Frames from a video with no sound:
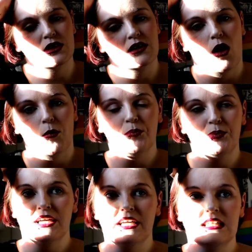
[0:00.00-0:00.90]
would not
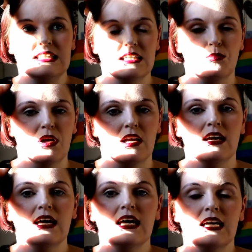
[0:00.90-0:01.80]
be
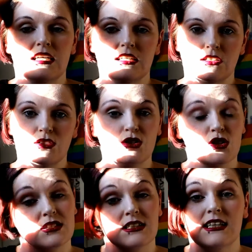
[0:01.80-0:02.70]
sleeping in
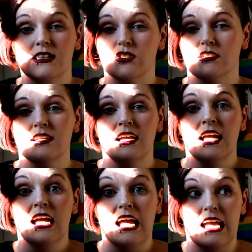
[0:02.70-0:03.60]
just a t-shirt
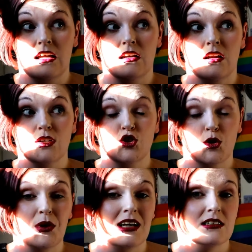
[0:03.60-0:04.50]
in
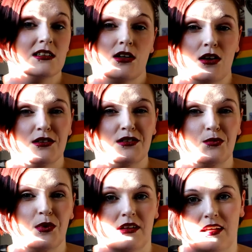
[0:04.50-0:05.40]
someone else's
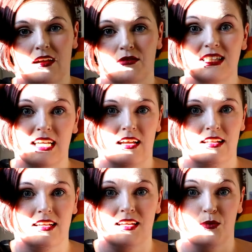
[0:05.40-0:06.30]
house where they have a
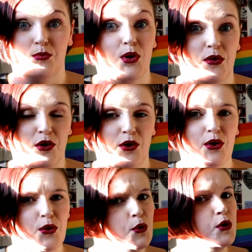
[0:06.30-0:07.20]
dad and a
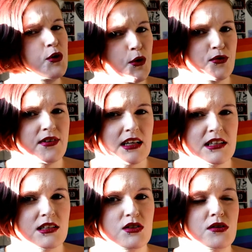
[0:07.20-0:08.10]
brother who you know
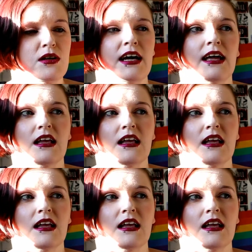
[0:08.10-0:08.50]
fancies you.